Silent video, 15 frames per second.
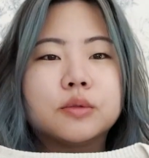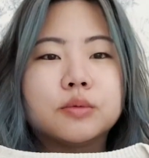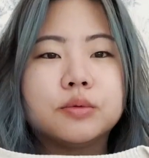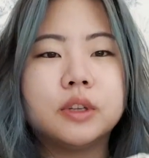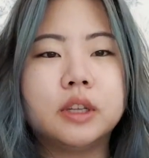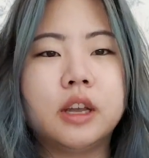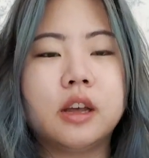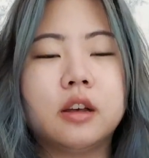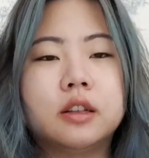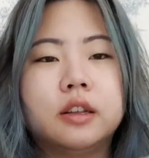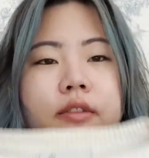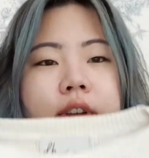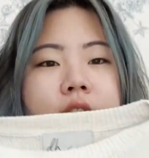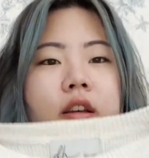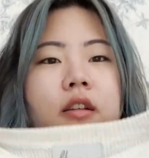really ugly
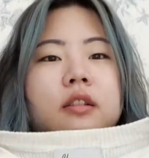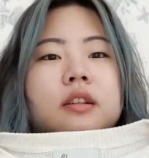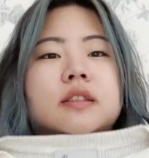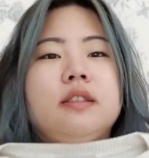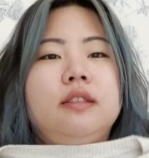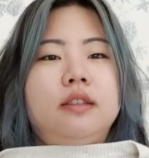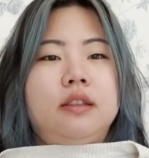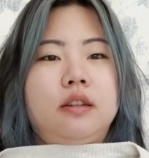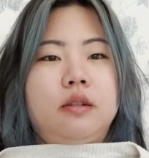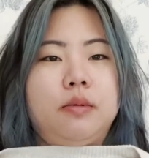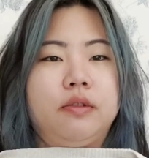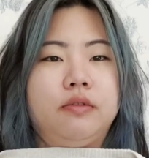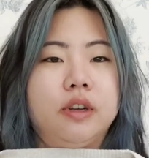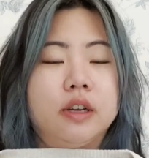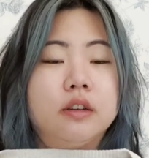right now because it's a little bit
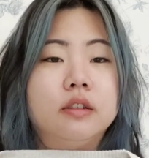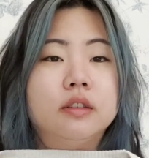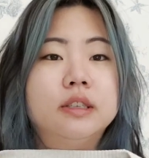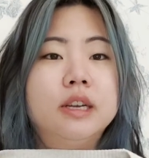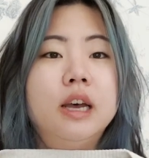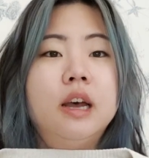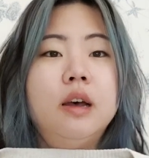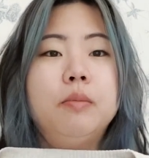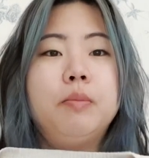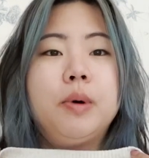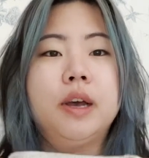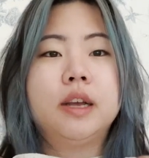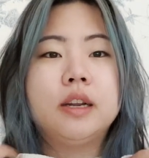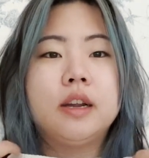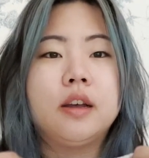wrinkled,
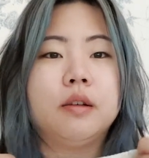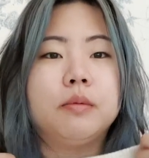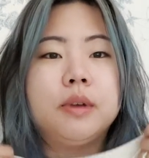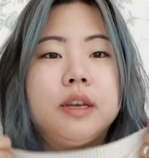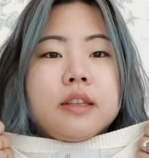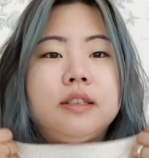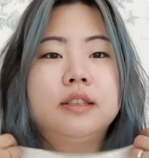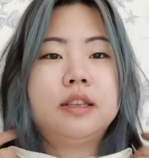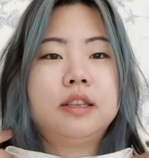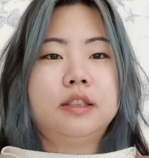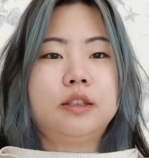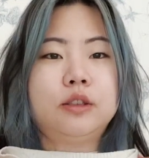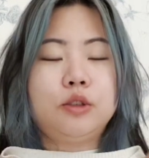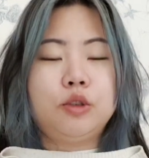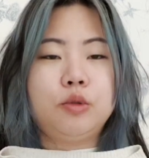but it's this
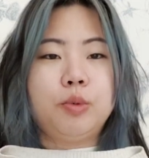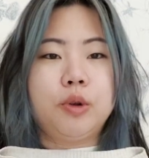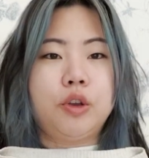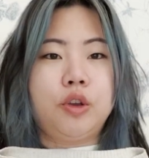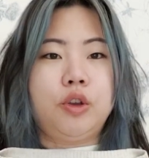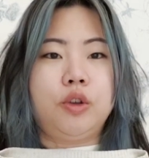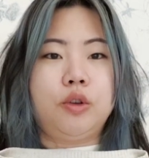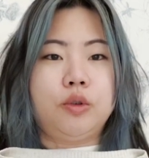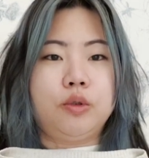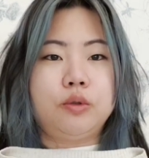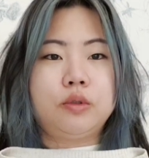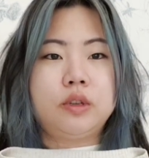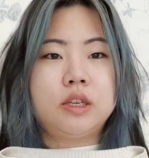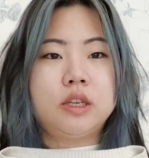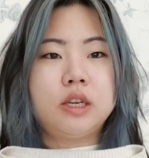super
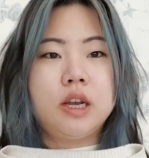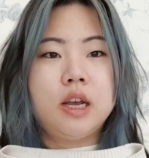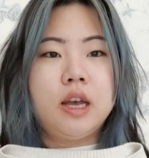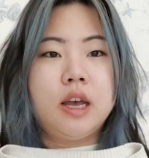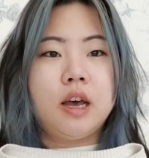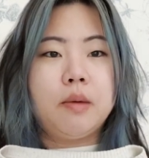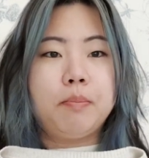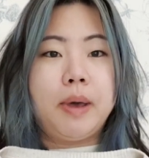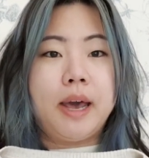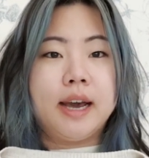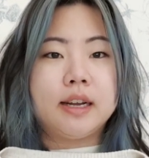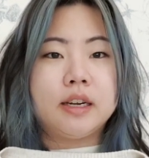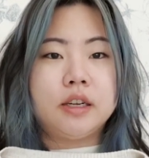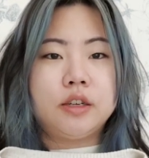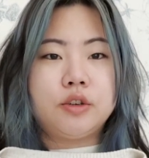cute
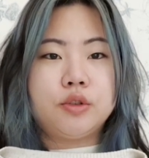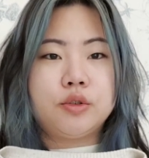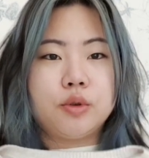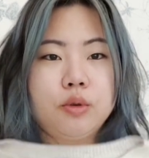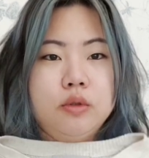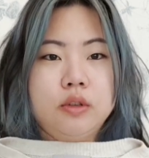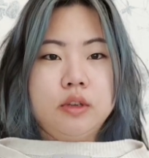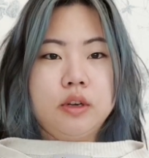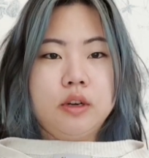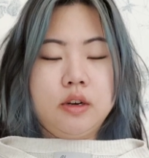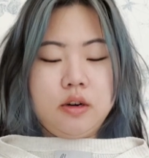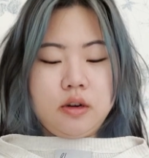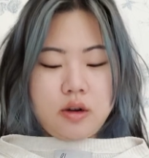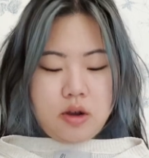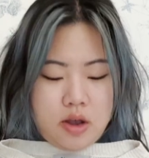padded
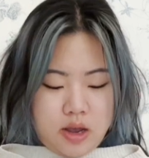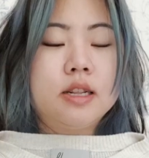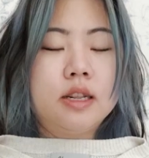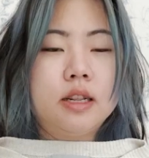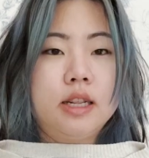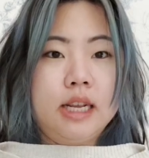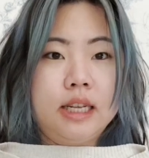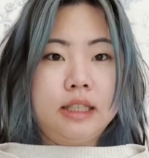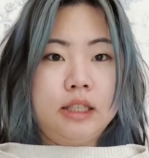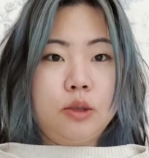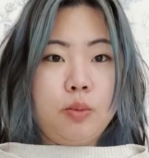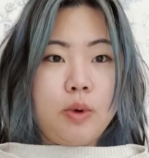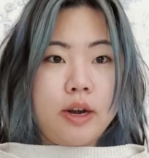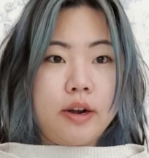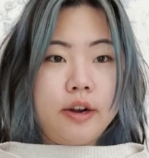shoulder knit
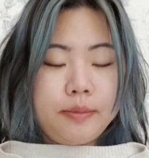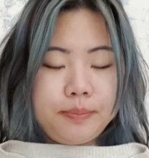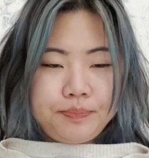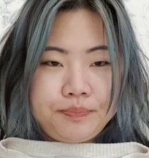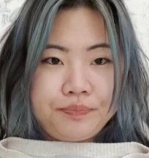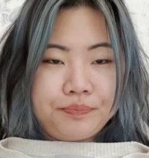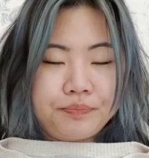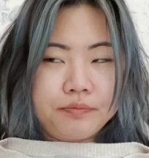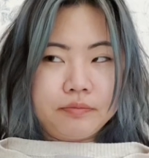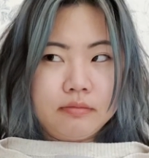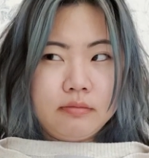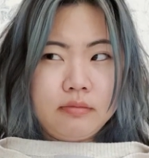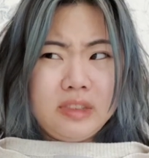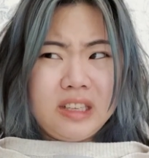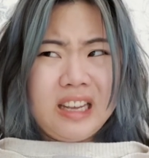sweater,
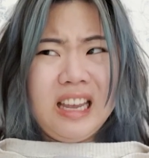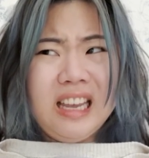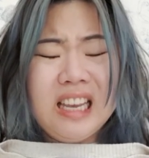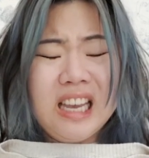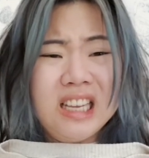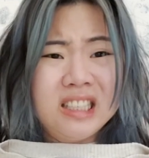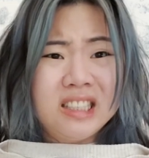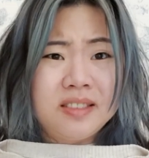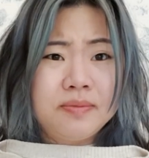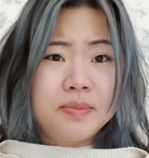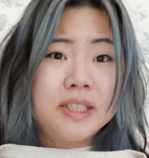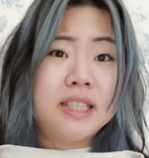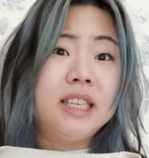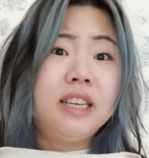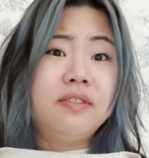I guess,
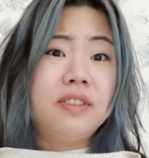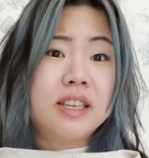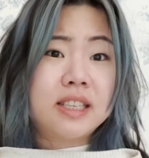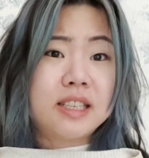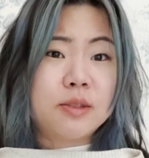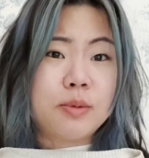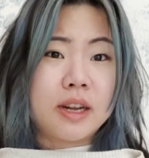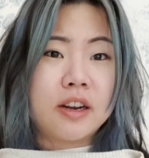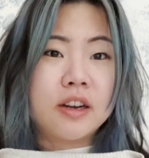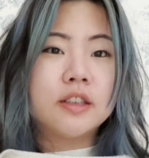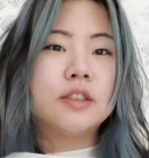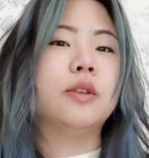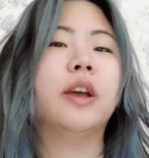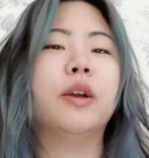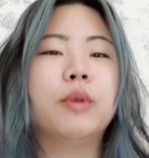sleeveless sweater.
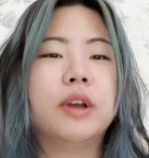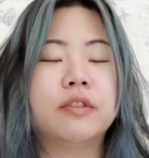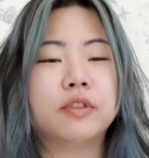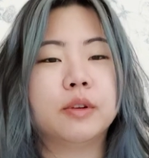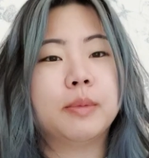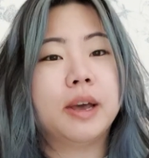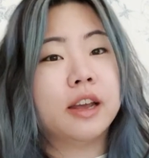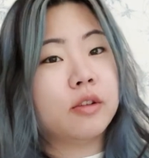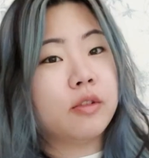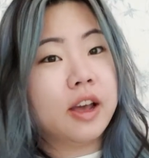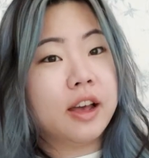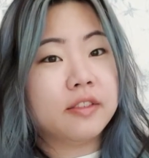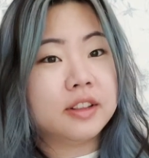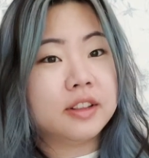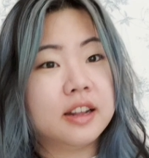So I went from, I don't
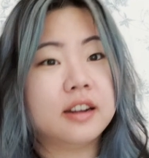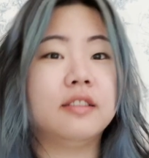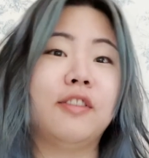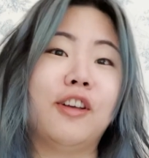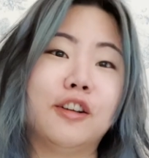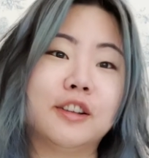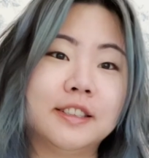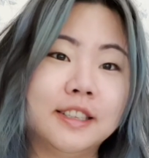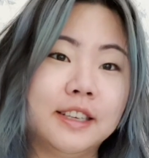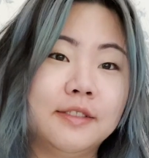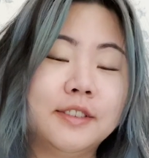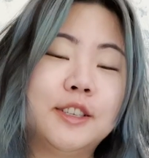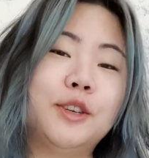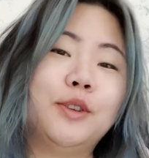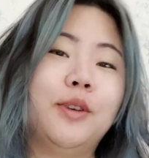have a of long
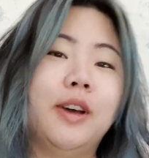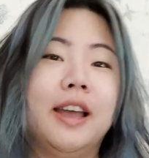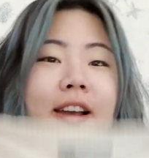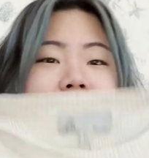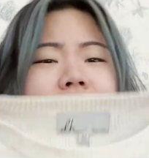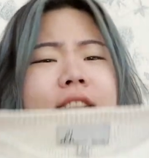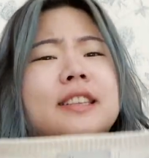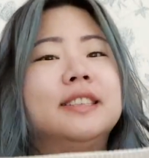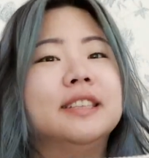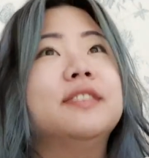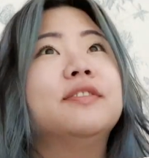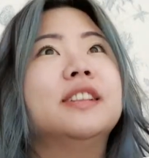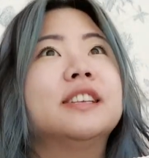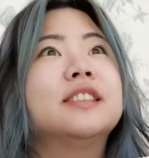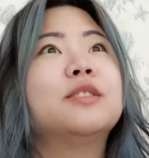sleeves, to I got a
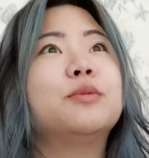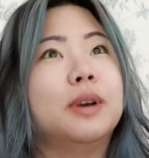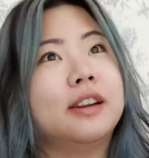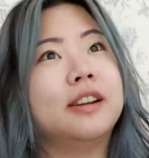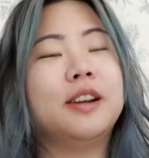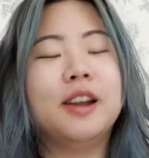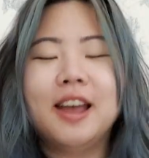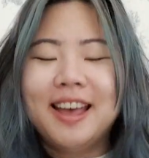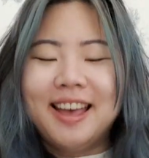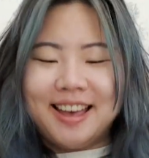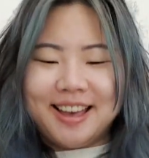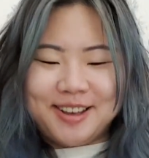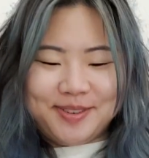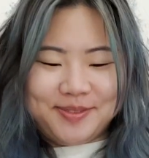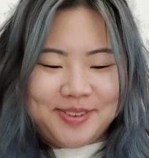sleeveless sweater,
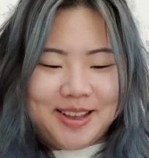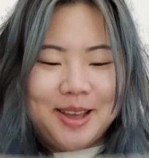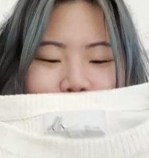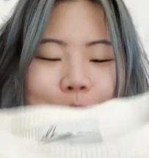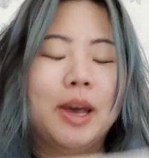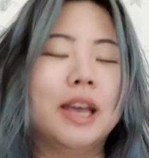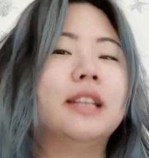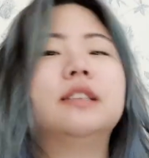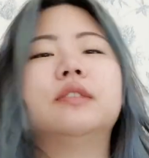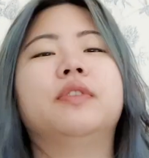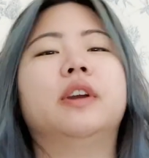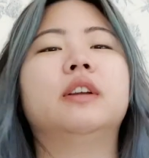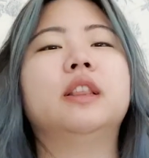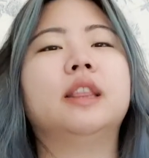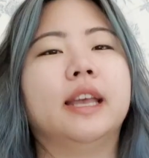but it's a
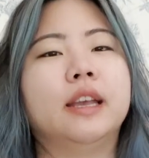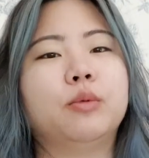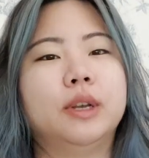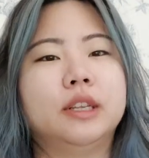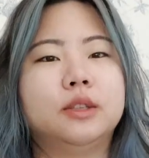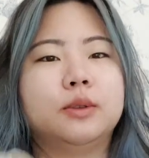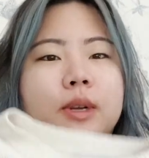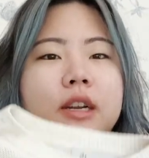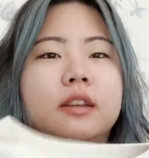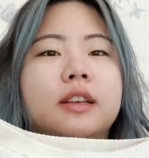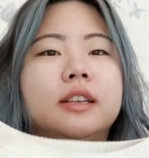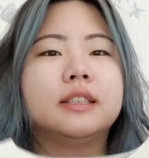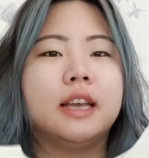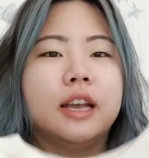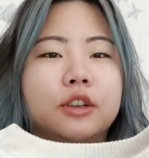very lightweight sweater
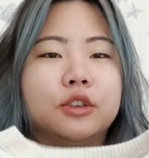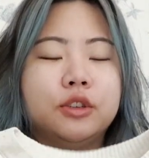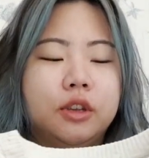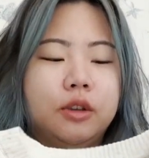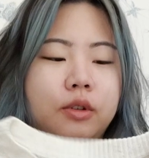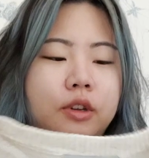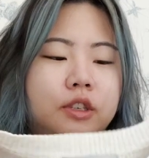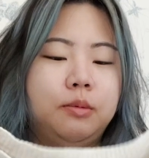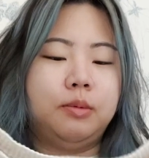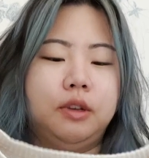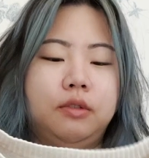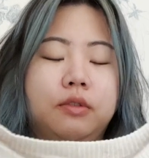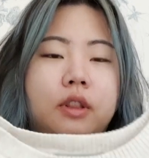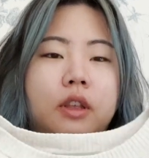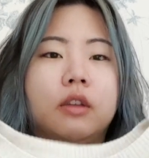that's actually going to be
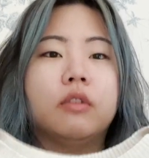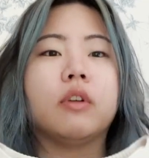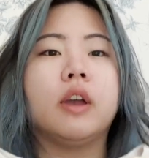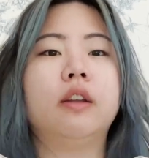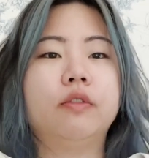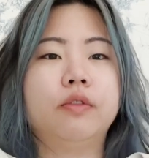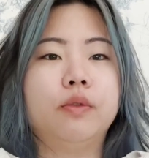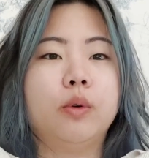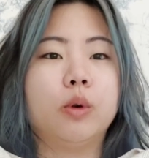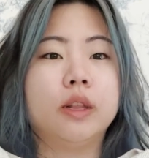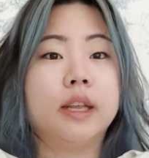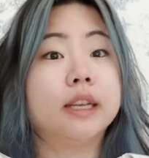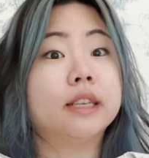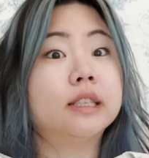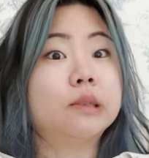really great for
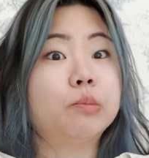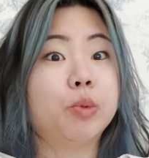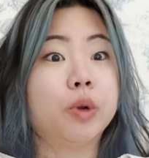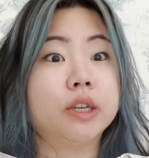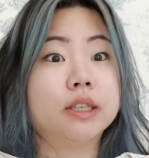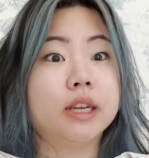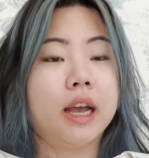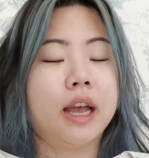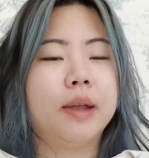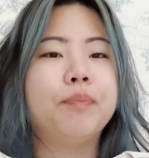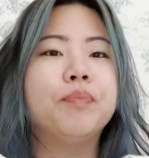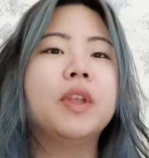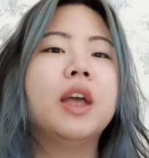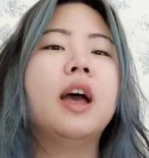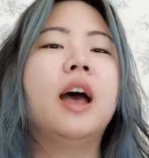like
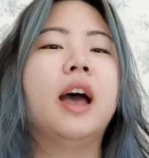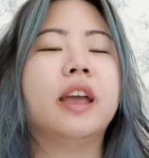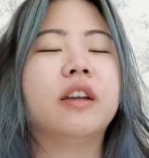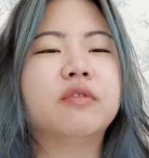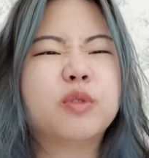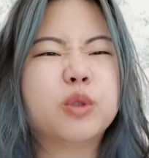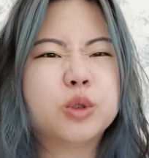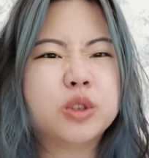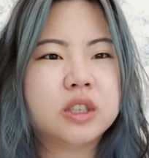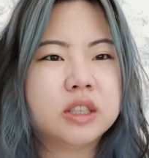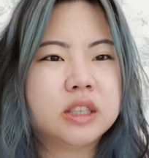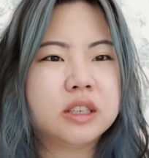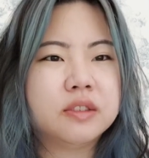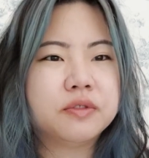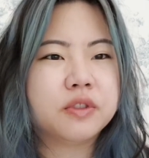springtime. I
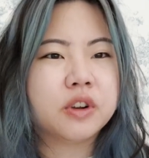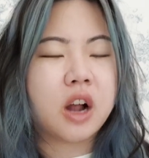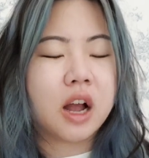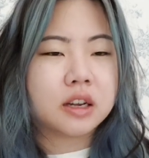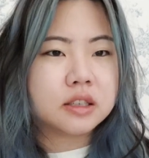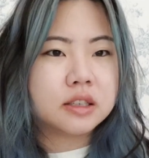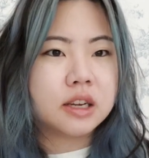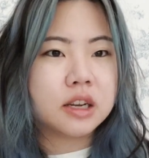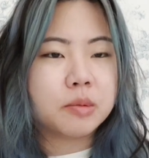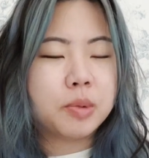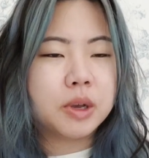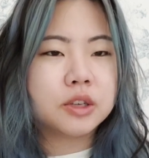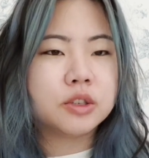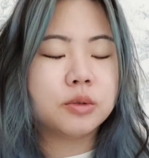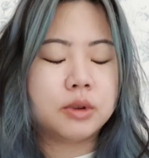unfortunately forgot to take a
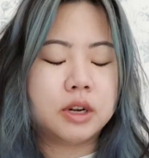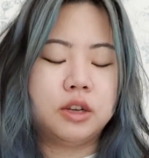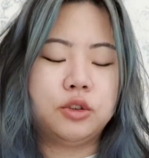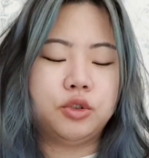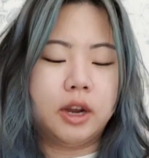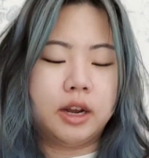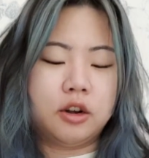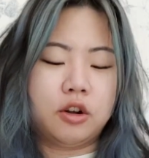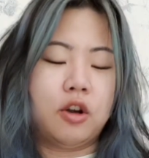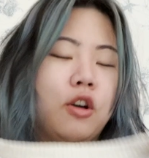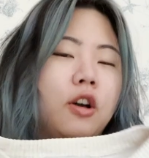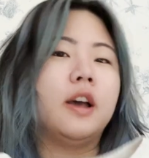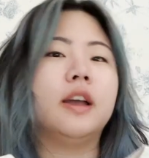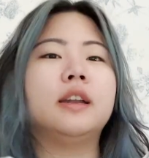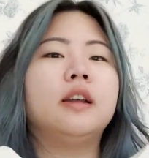picture when I tried it
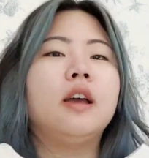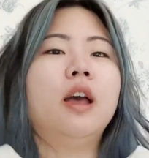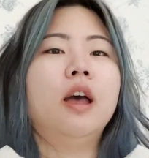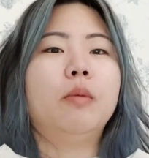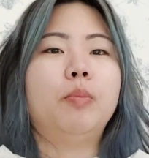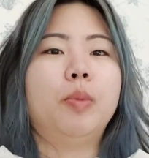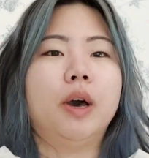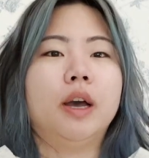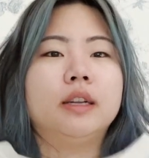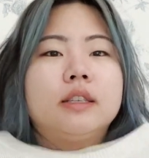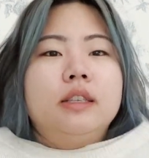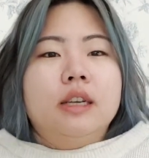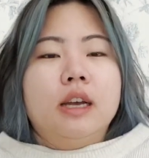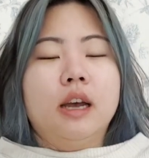on, but